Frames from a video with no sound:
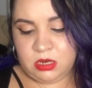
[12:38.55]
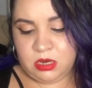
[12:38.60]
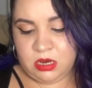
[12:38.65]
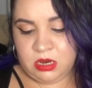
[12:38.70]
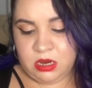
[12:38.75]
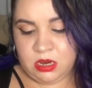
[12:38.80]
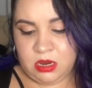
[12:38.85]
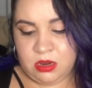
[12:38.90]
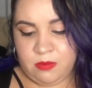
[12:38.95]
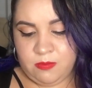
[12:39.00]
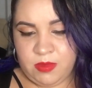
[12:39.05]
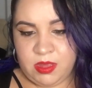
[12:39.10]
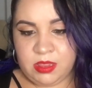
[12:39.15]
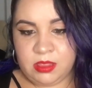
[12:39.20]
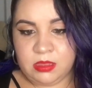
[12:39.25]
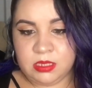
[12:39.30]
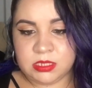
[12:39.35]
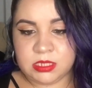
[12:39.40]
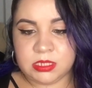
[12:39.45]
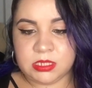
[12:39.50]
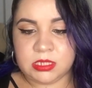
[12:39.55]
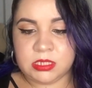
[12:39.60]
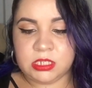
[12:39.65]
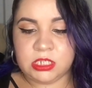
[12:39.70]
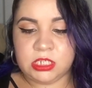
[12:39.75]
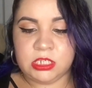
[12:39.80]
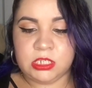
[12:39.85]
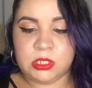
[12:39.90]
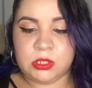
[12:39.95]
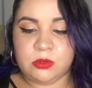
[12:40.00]
Um, and this is a
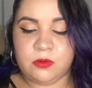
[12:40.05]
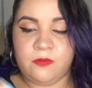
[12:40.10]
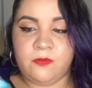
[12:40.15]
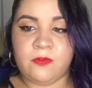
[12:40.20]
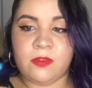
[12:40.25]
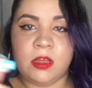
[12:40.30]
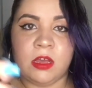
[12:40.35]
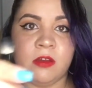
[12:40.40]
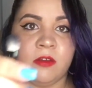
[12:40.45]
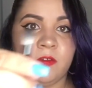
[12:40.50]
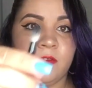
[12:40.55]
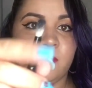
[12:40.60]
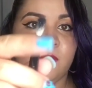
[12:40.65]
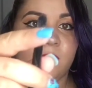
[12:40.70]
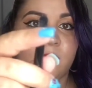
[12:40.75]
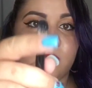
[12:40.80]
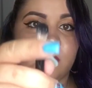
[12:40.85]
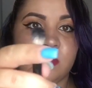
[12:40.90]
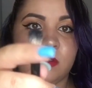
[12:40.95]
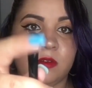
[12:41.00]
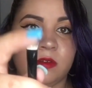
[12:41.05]
chisel fluff.